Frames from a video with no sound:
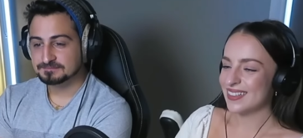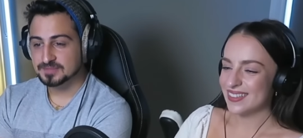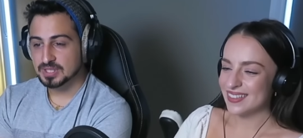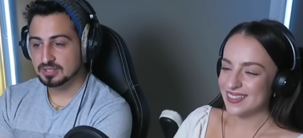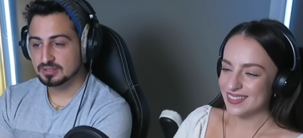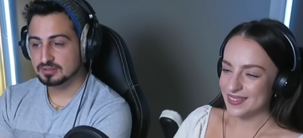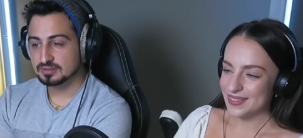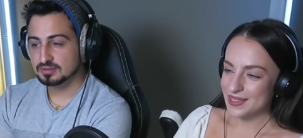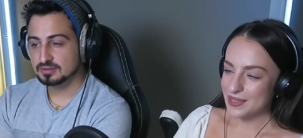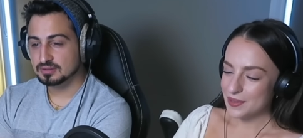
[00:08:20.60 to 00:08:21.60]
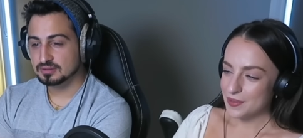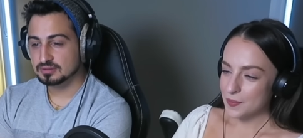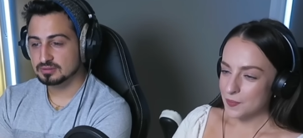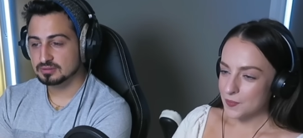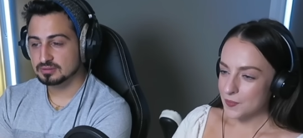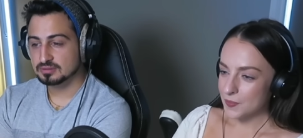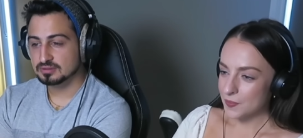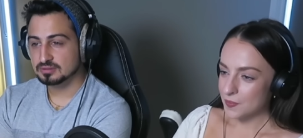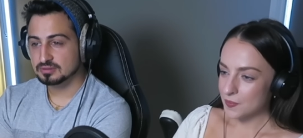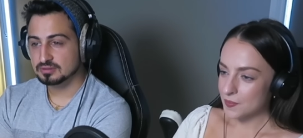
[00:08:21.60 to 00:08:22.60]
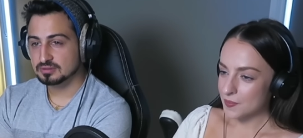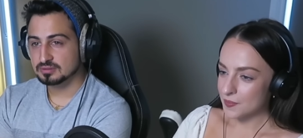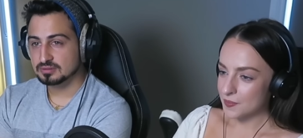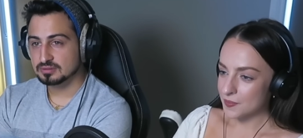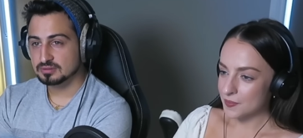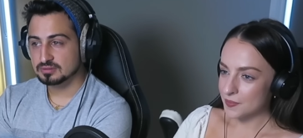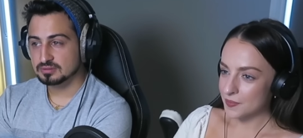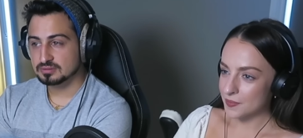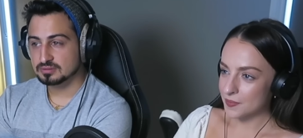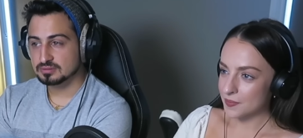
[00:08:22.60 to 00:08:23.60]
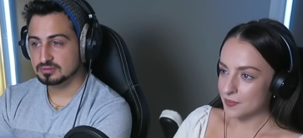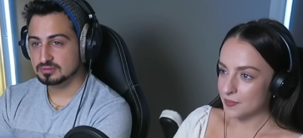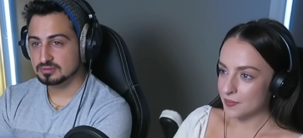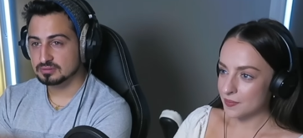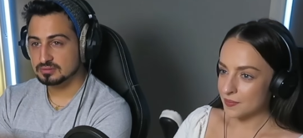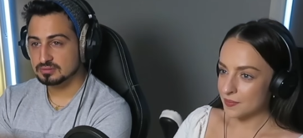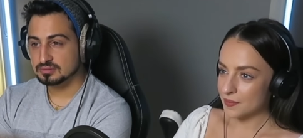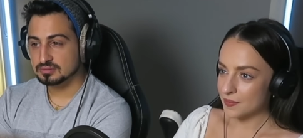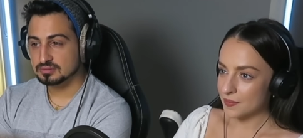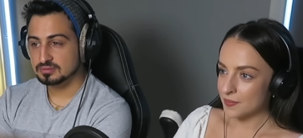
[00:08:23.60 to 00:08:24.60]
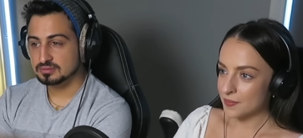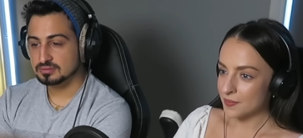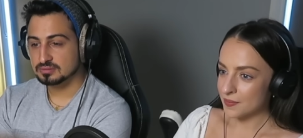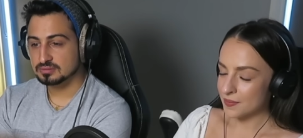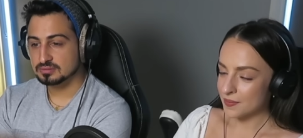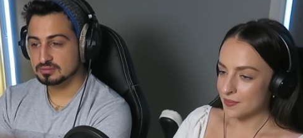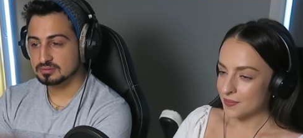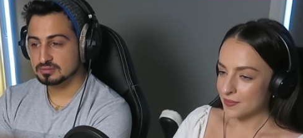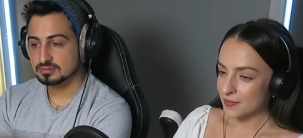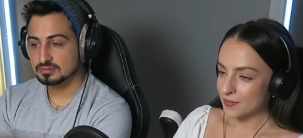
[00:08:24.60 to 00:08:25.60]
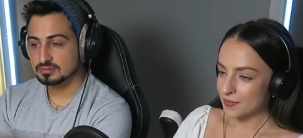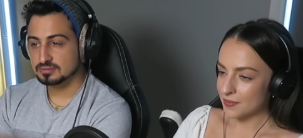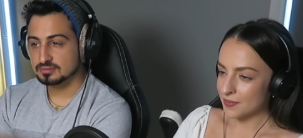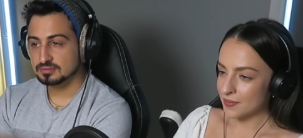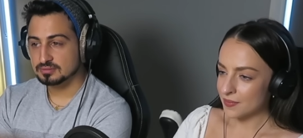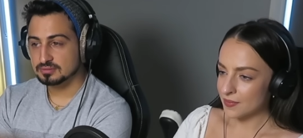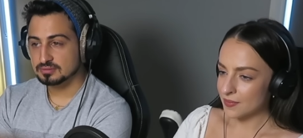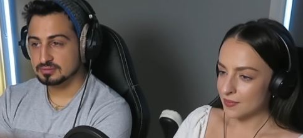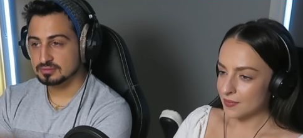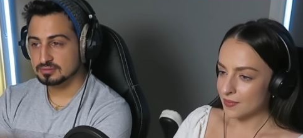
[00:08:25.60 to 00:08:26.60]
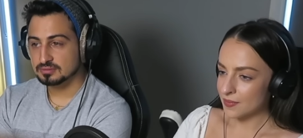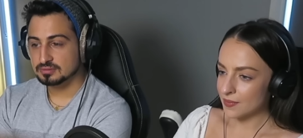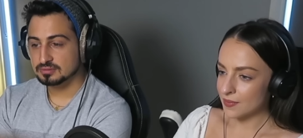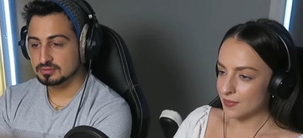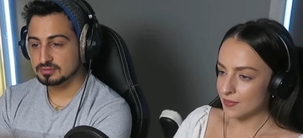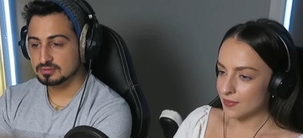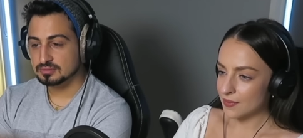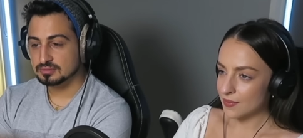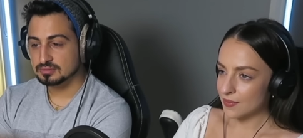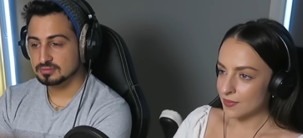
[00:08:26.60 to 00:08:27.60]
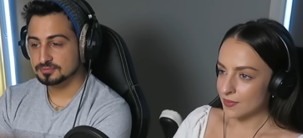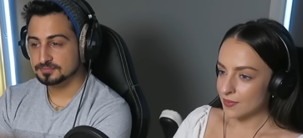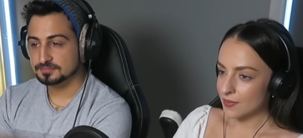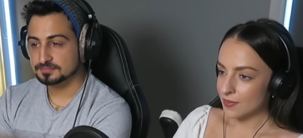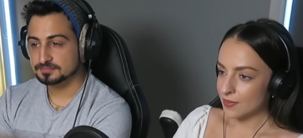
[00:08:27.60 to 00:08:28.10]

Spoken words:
[no speech]